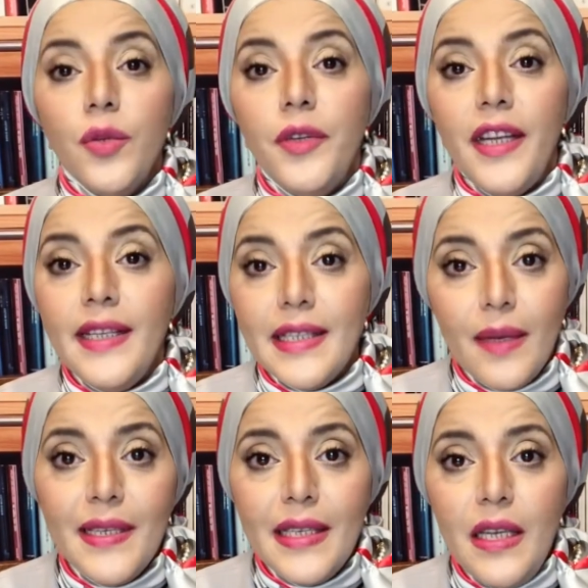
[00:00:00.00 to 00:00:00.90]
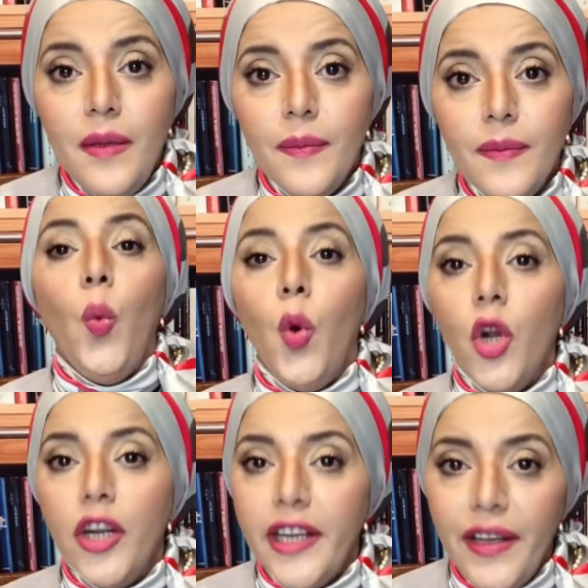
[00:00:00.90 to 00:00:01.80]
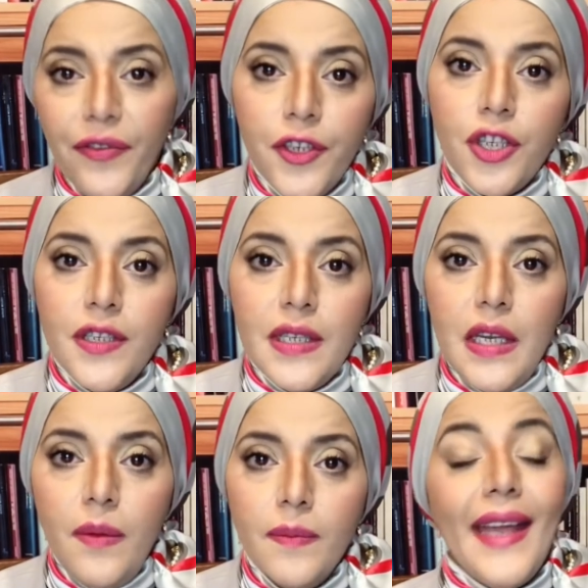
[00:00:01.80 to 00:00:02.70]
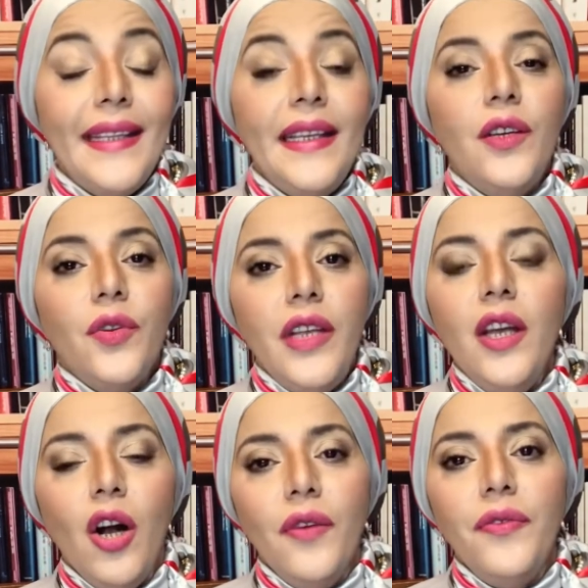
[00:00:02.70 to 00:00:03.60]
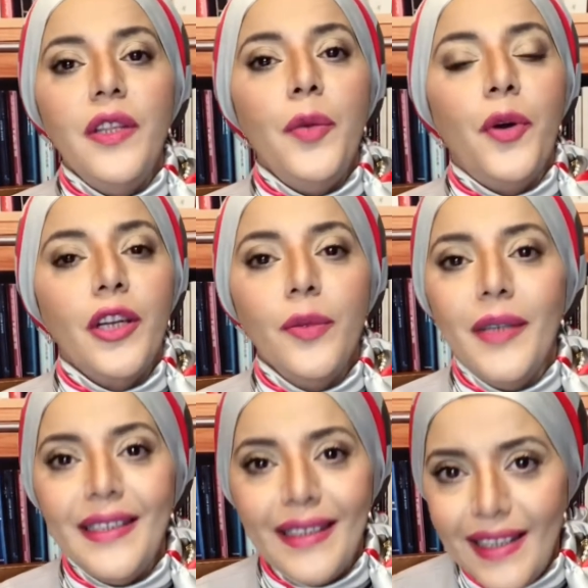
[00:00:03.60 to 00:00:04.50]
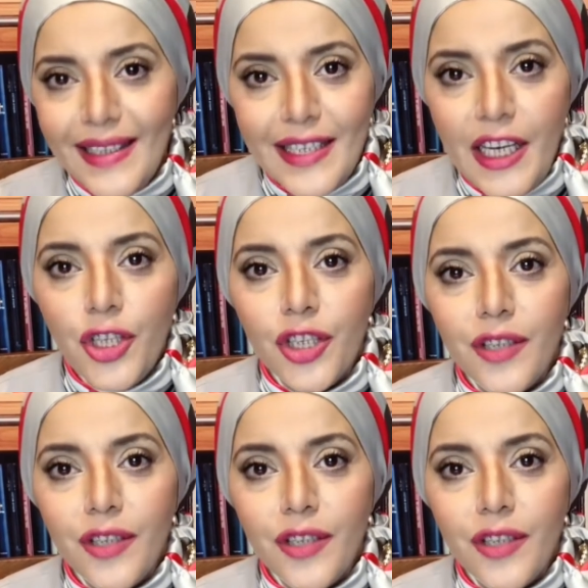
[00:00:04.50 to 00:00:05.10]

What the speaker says: intimacy, work efficiency, and degree of departmentalization.